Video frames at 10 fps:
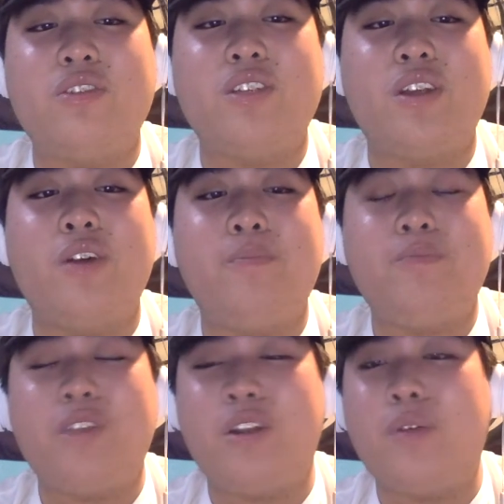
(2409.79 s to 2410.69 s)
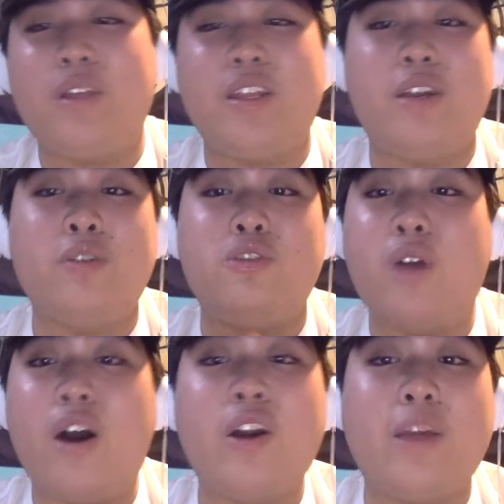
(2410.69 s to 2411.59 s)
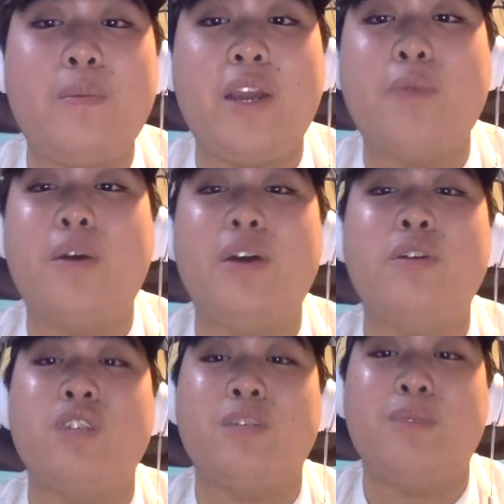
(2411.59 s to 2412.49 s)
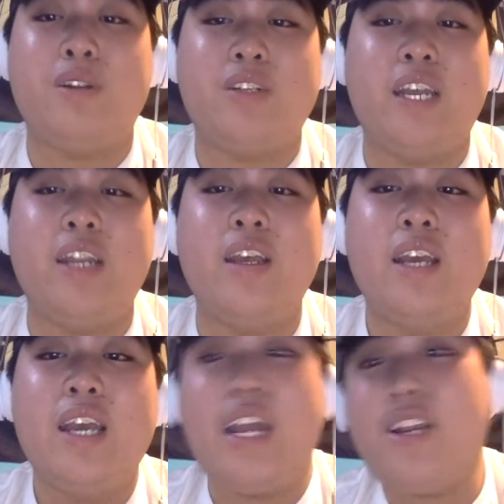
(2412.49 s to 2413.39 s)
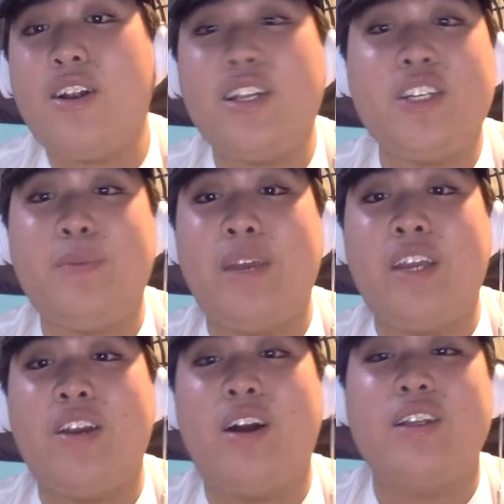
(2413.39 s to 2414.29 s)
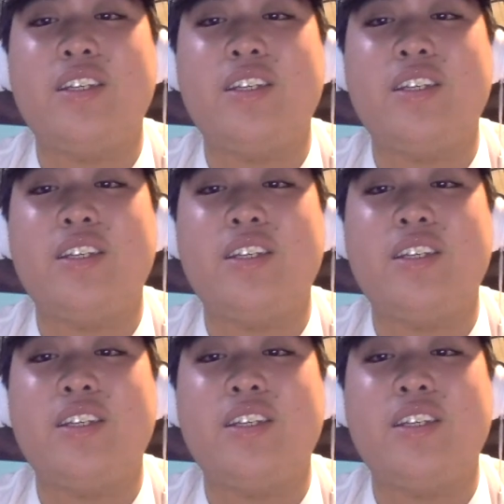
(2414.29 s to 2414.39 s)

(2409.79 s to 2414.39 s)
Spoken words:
So with Drew Holiday playing well, Chris Middleton, and Giannis just being Giannis.